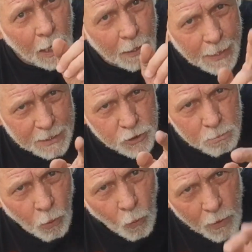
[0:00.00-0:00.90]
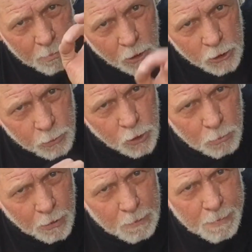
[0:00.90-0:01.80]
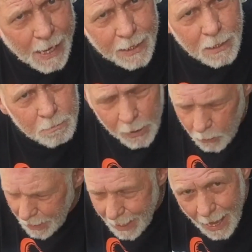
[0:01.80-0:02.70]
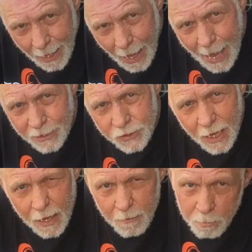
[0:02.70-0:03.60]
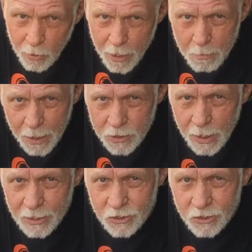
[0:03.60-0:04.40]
And that's important because when you put it back in the boat, it has to have pretty much that